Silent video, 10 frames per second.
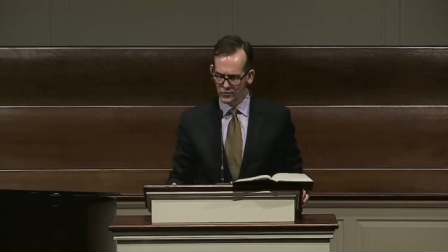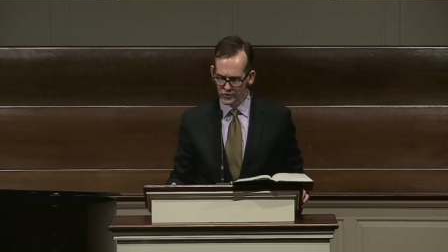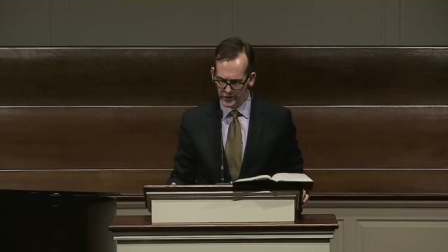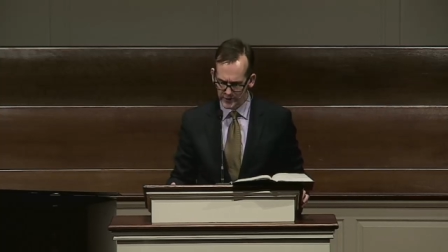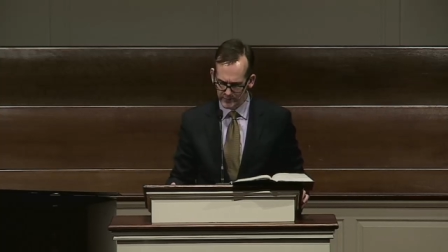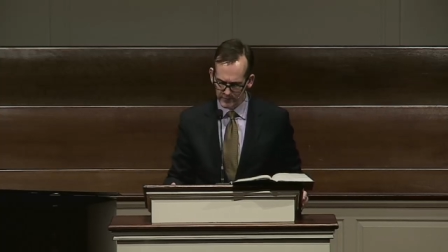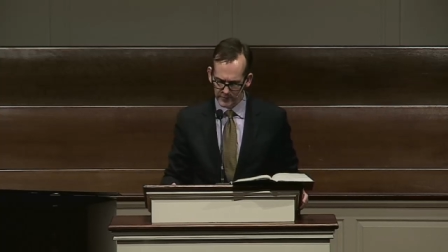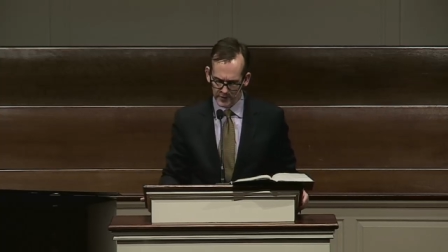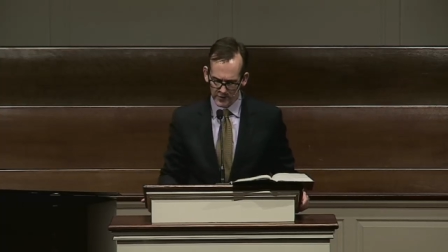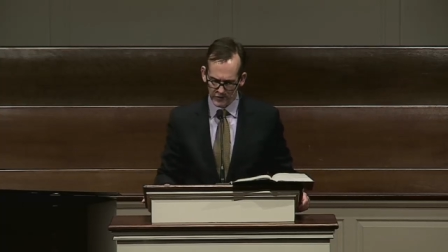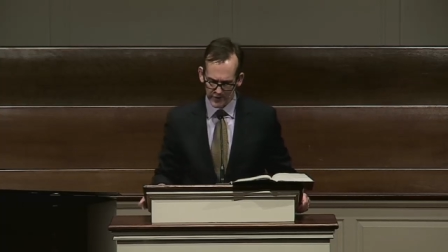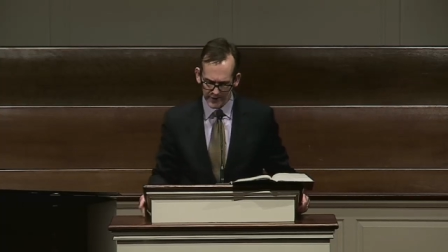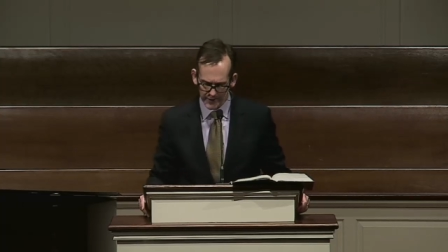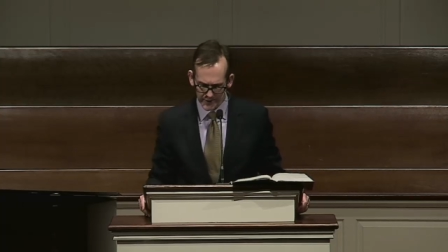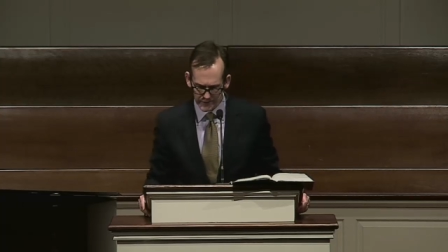dream to
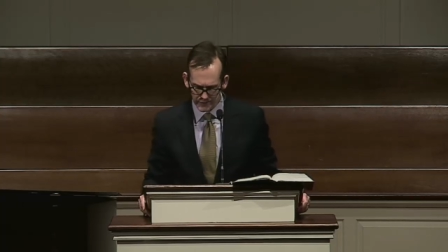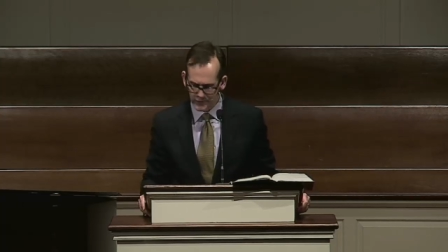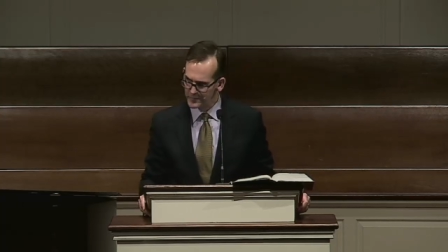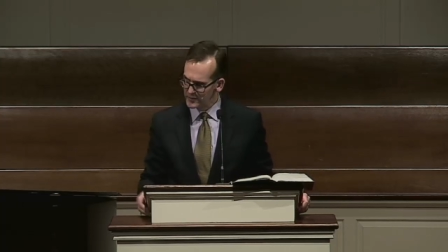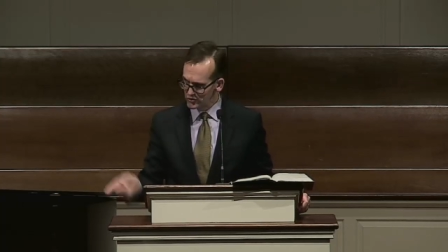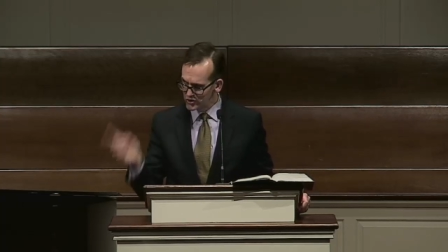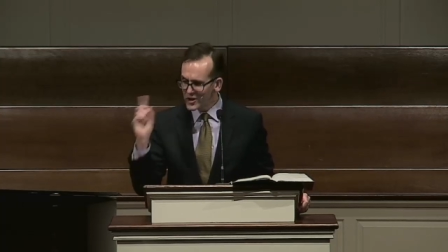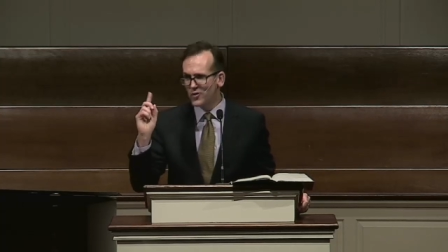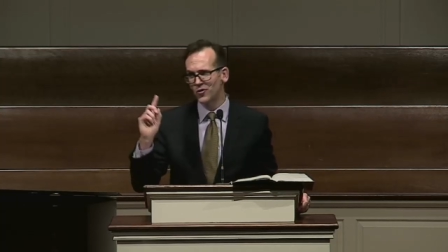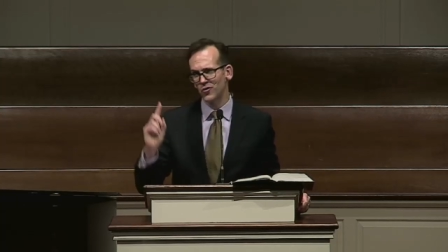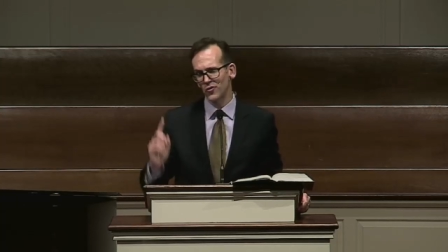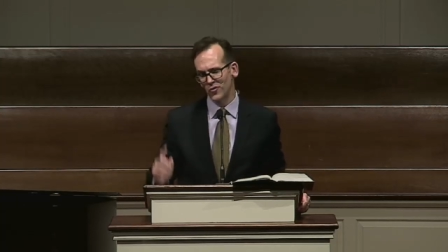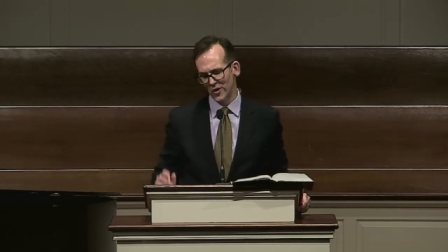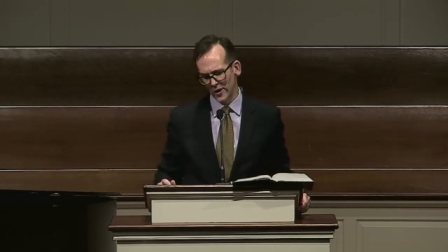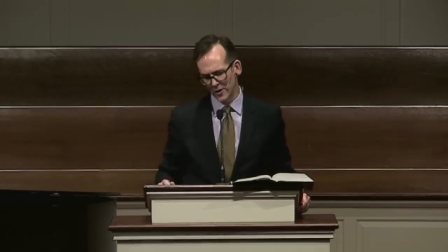have. But Jesus is
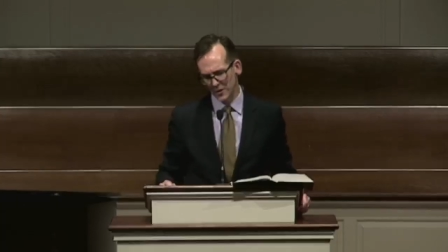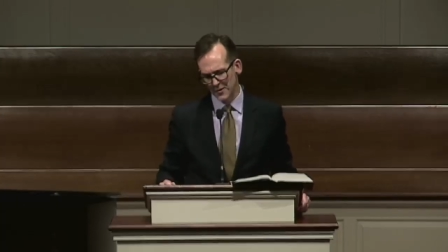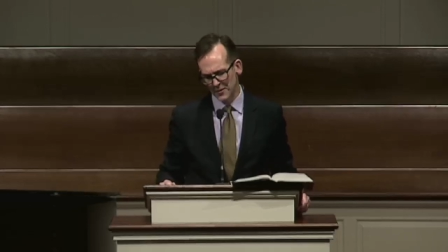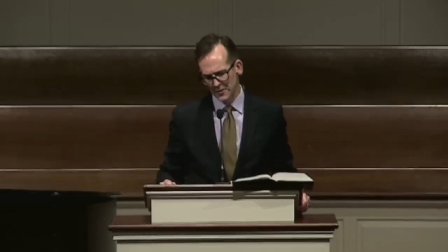saying,